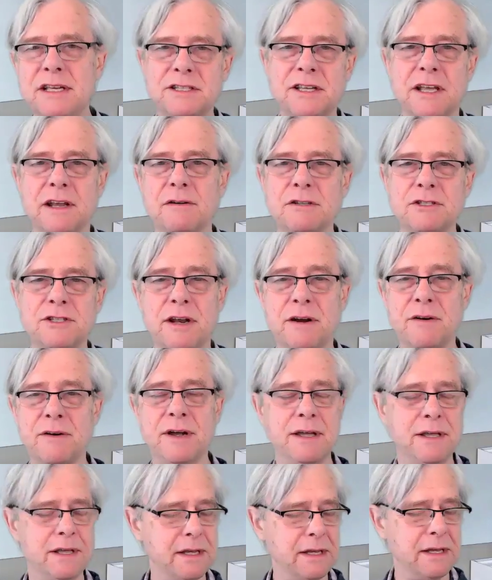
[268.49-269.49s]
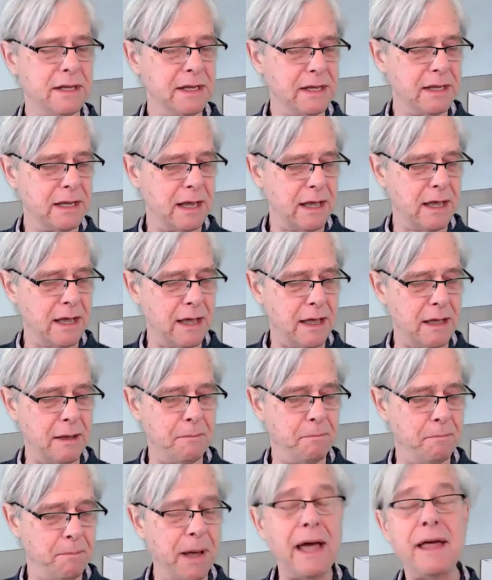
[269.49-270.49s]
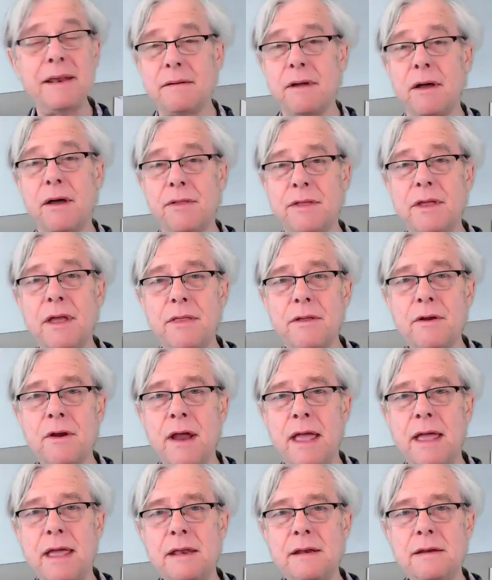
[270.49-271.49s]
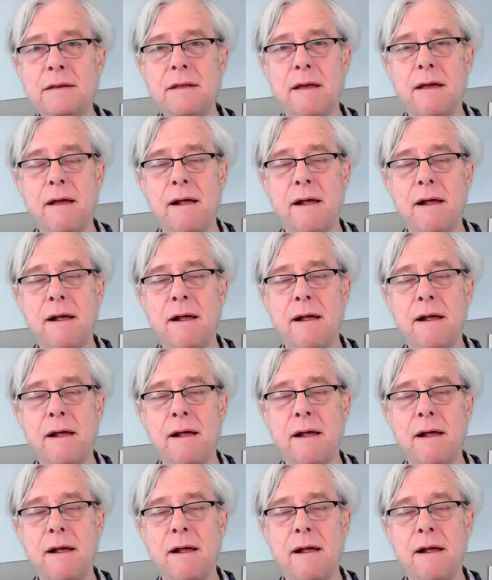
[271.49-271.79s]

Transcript: et cetera, et cetera. But on the other hand,